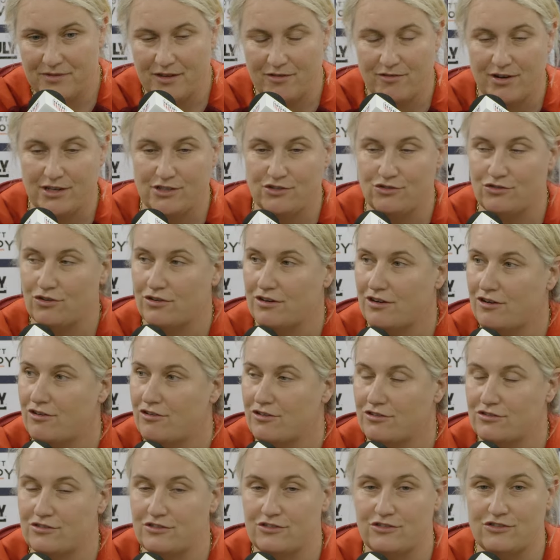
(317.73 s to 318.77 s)
restaurant
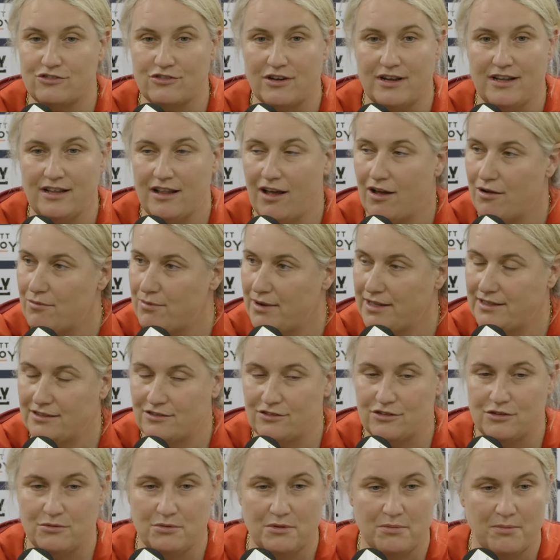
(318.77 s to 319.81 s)
across the street that I went
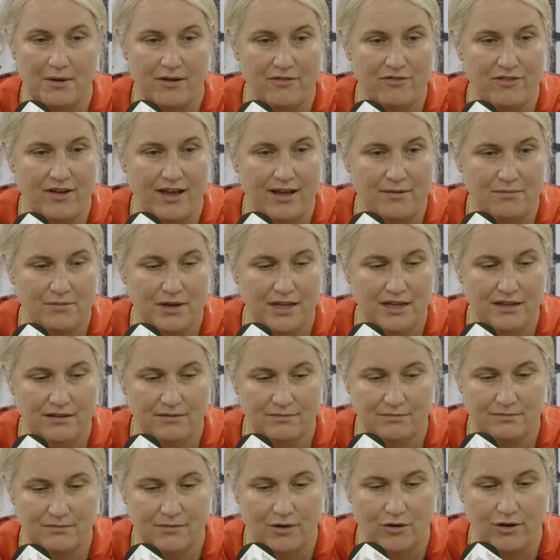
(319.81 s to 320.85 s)
to with my family
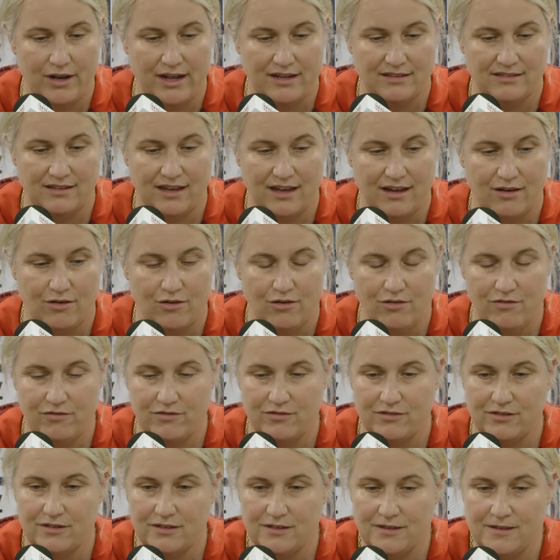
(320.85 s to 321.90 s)
on our day
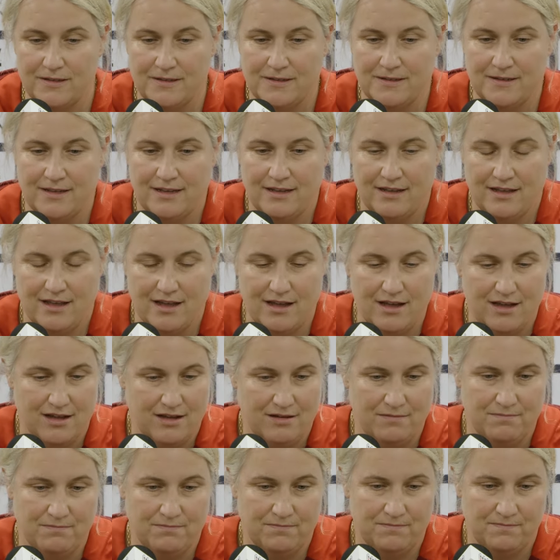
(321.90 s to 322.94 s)
off.
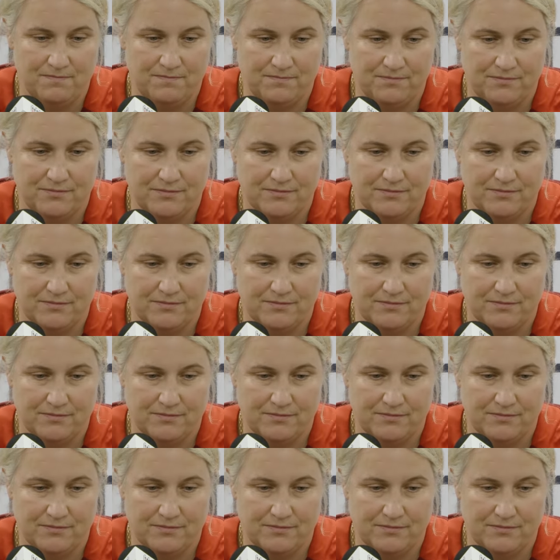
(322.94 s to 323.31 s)
Um,